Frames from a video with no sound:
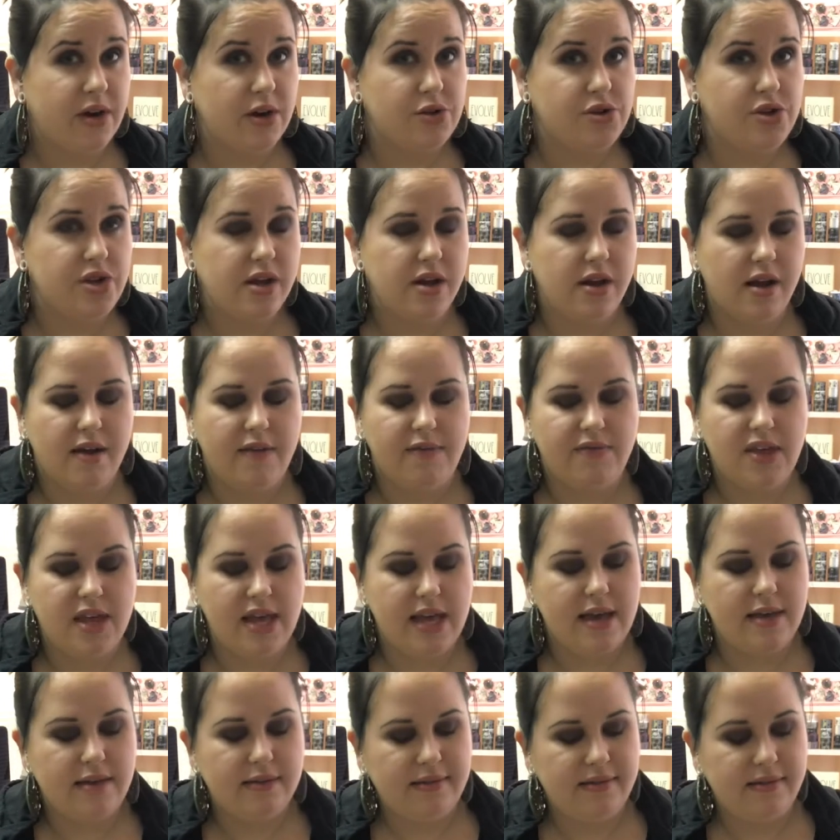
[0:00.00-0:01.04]
version of
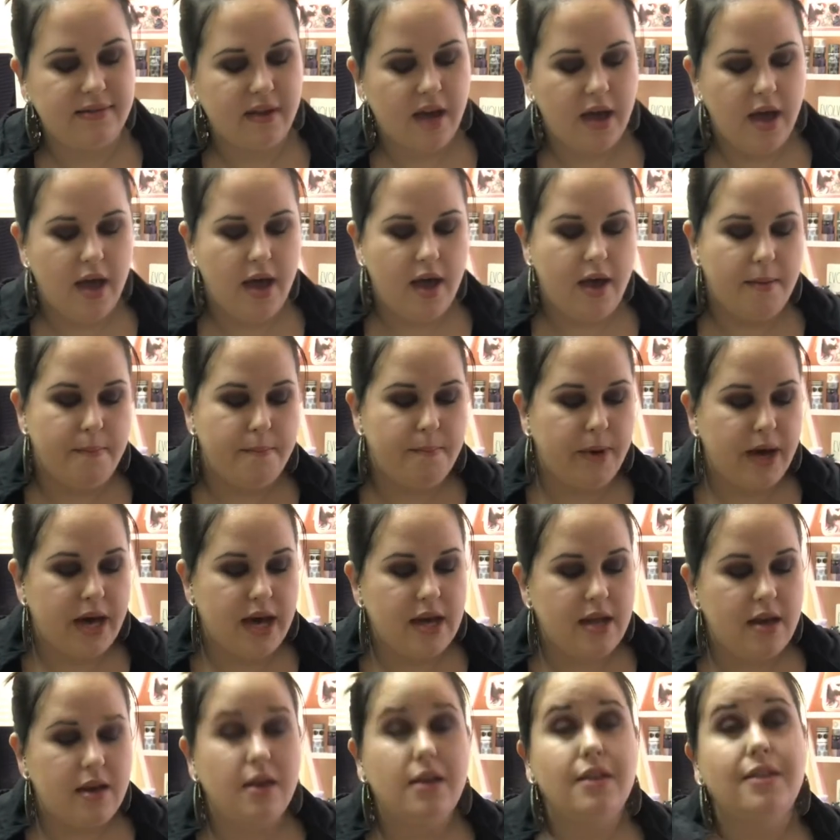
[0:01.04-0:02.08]
these,
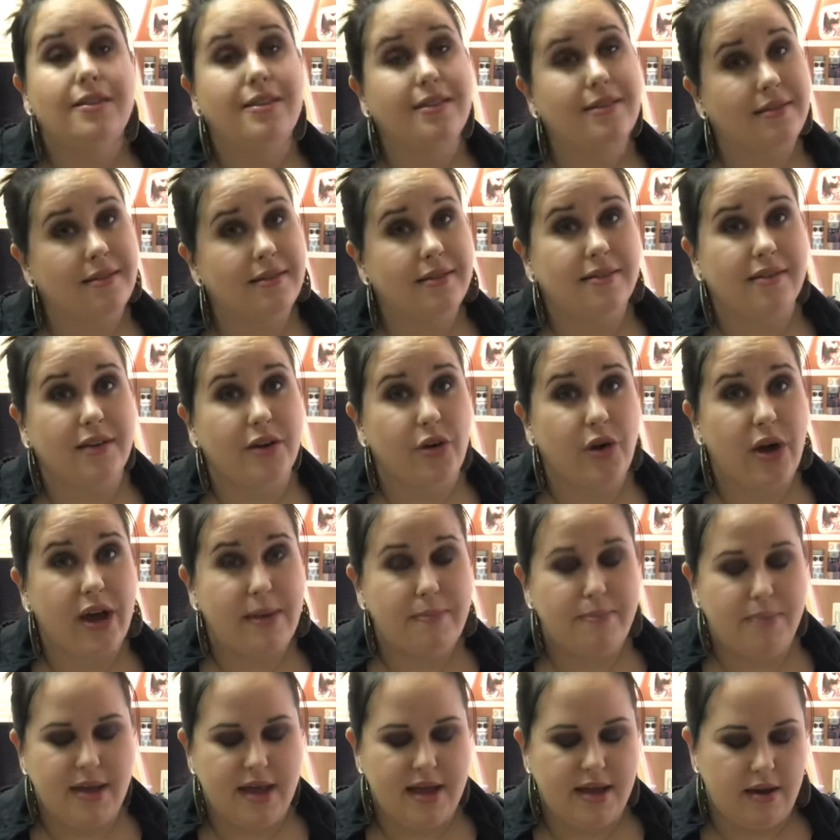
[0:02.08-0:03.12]
but this is a
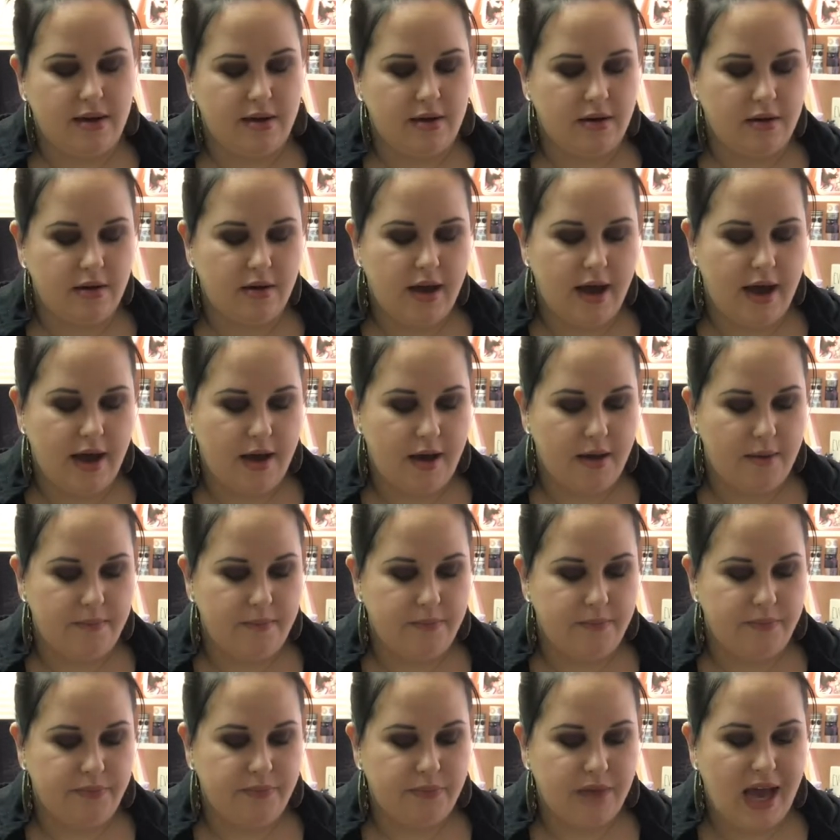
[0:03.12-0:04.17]
great pen.
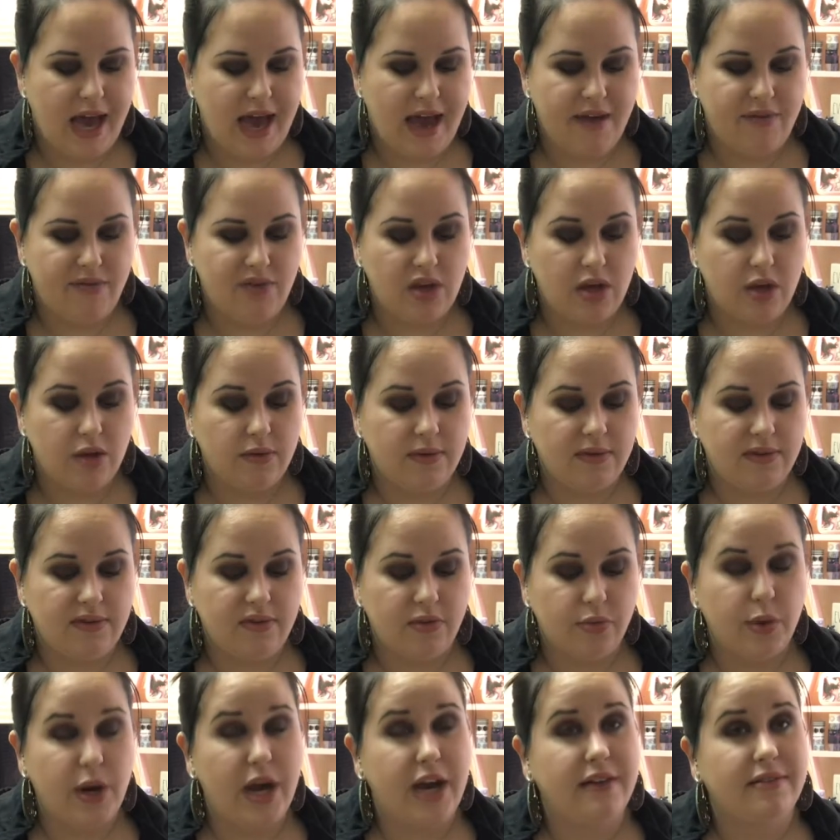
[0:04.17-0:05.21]
Um, I've used
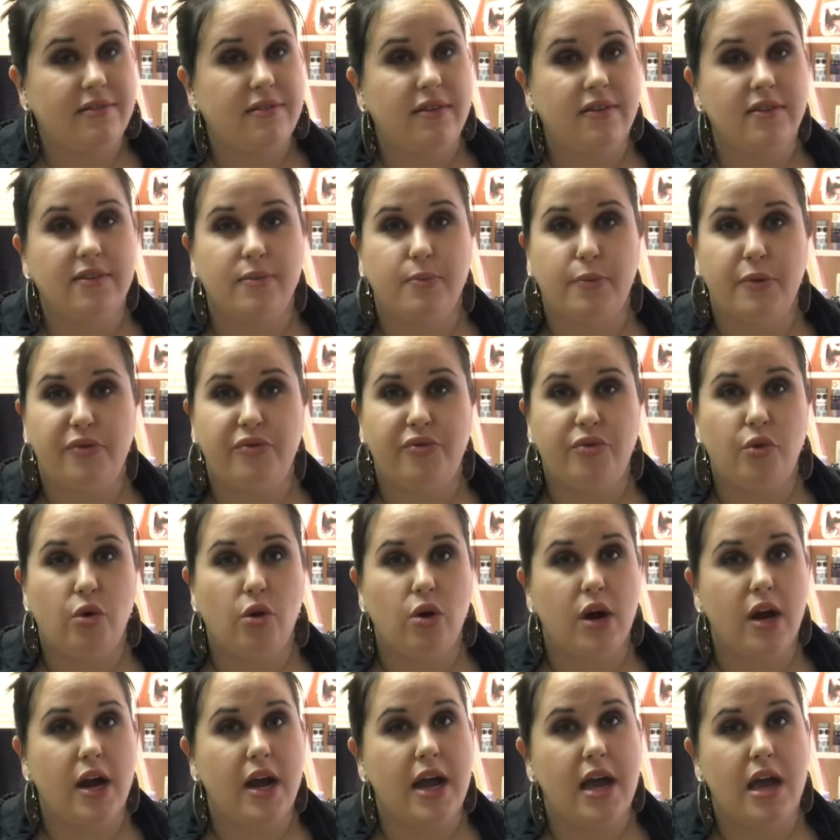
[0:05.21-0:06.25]
Sarasas
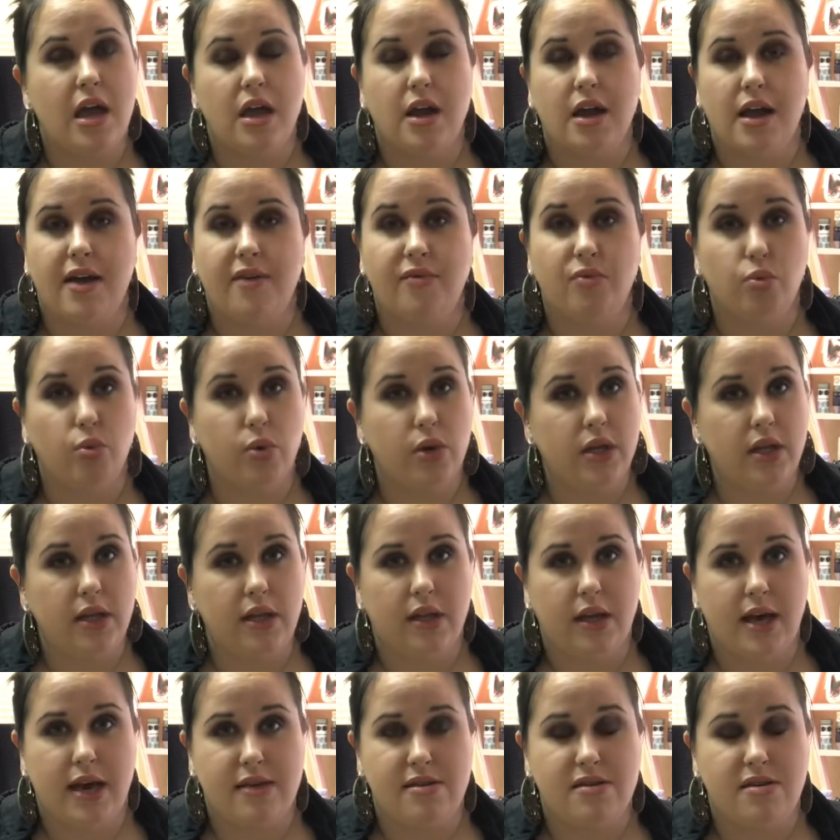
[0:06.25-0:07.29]
before and have really
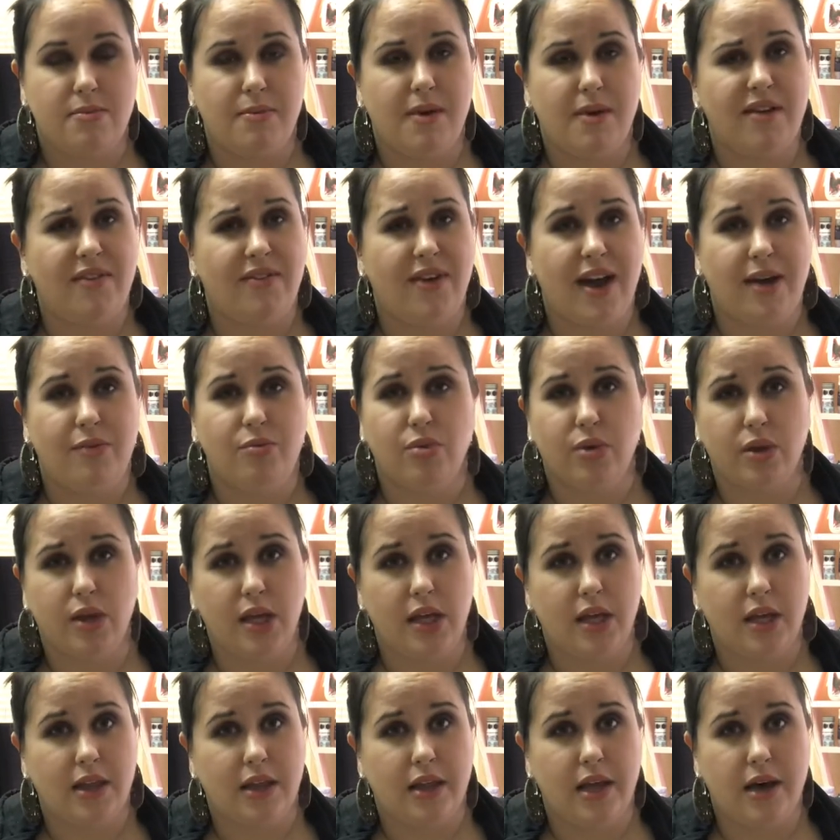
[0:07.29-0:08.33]
liked them, have had really
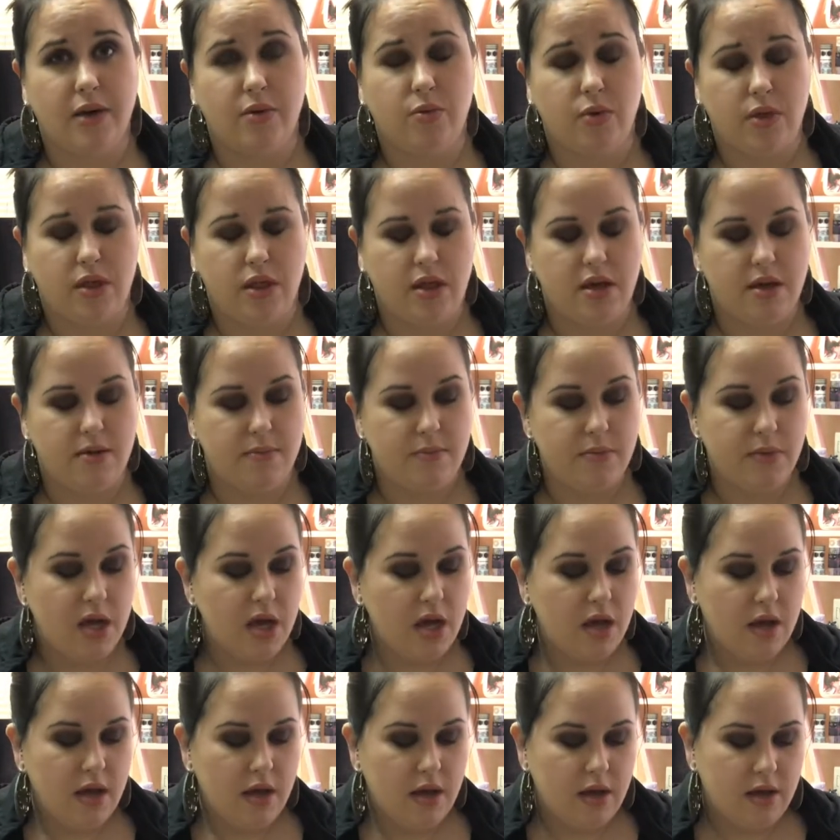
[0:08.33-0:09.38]
good luck with them.
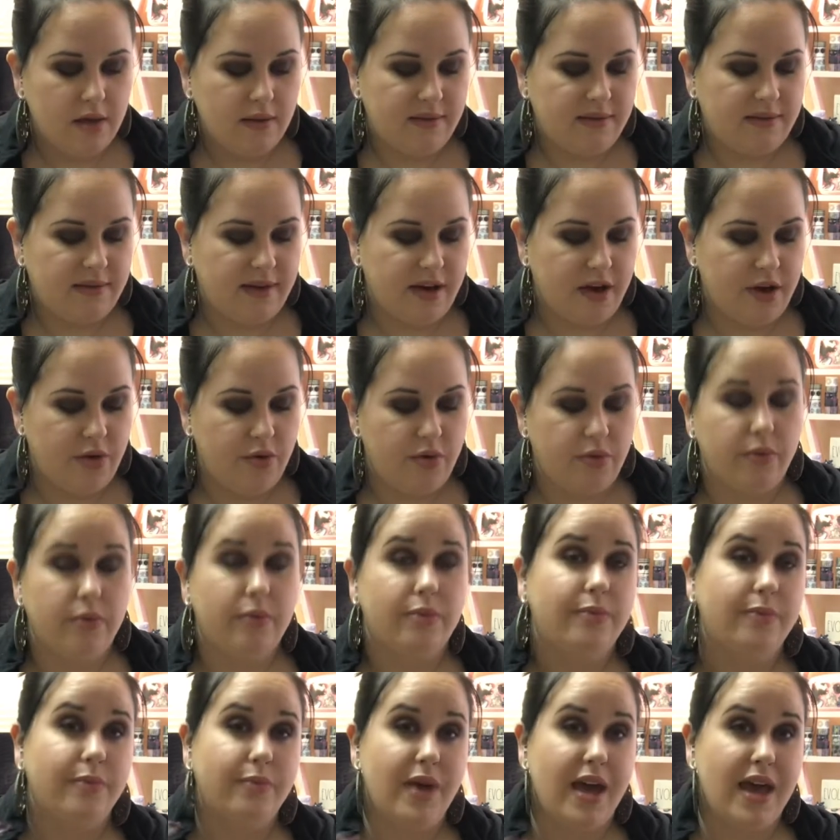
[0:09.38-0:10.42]
So,
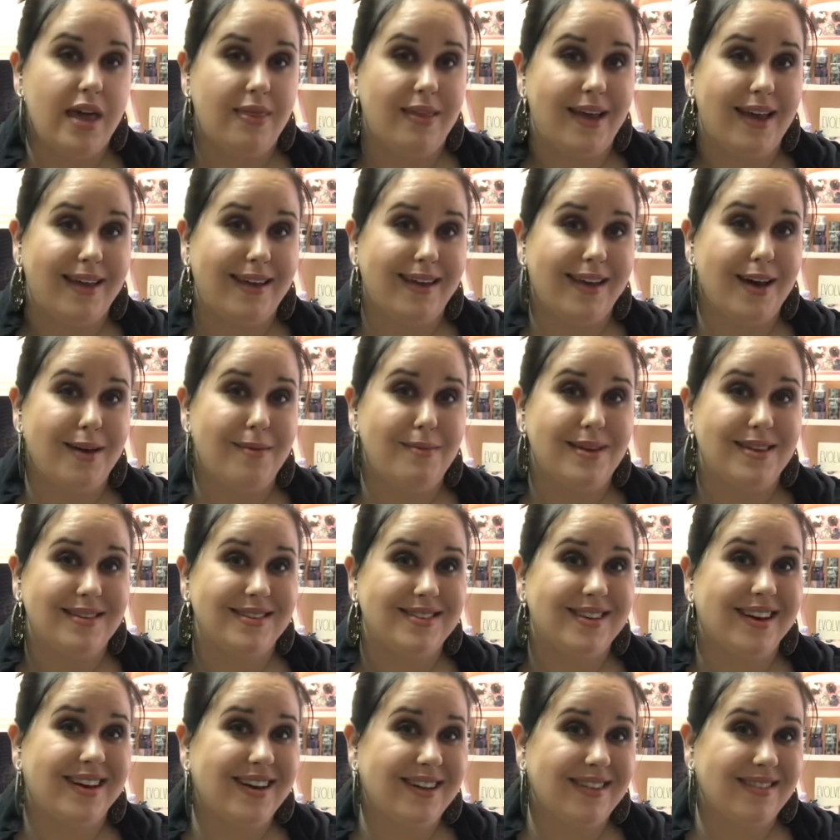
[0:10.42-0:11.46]
and they come in
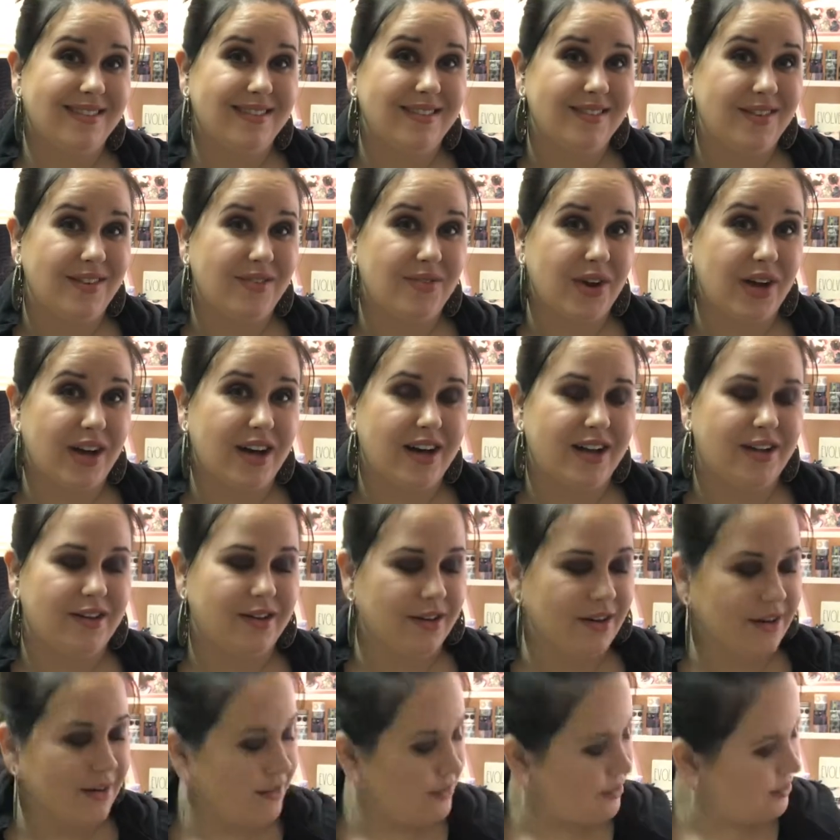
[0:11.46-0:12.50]
tons of different
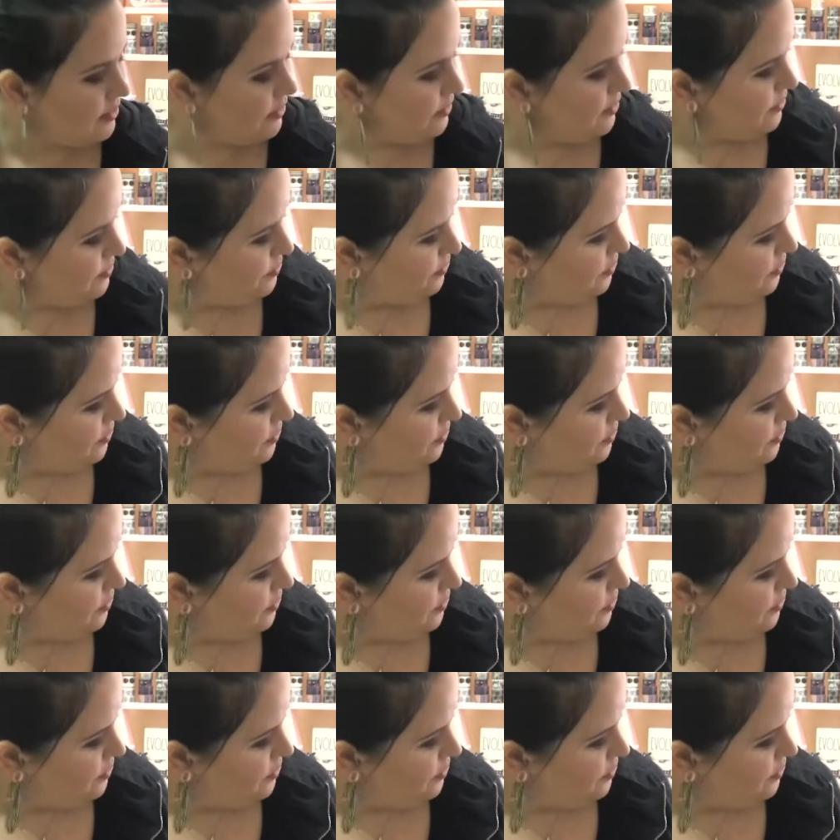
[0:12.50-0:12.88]
colors.